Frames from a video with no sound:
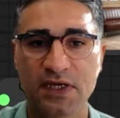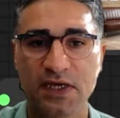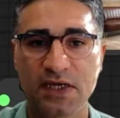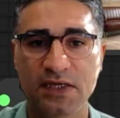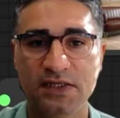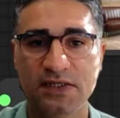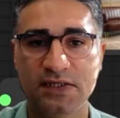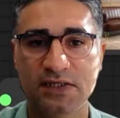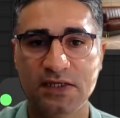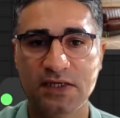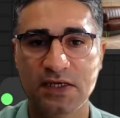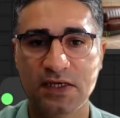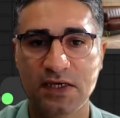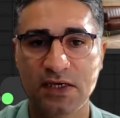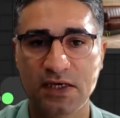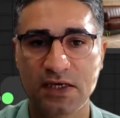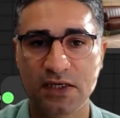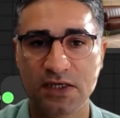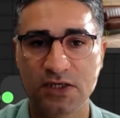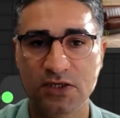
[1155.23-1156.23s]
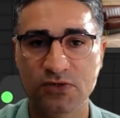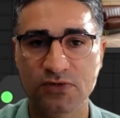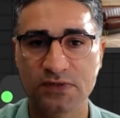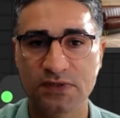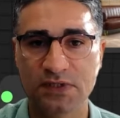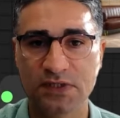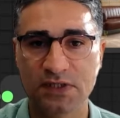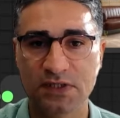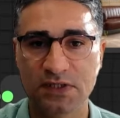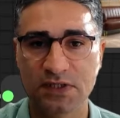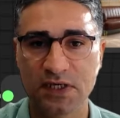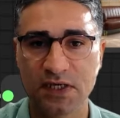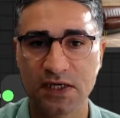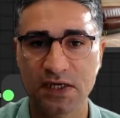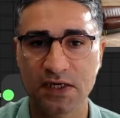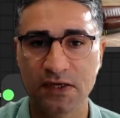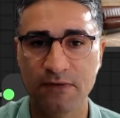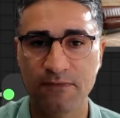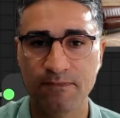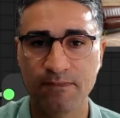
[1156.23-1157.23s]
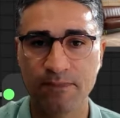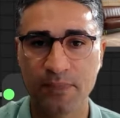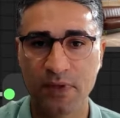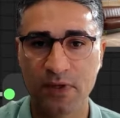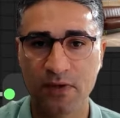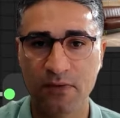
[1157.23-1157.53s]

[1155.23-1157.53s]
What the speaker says: that using the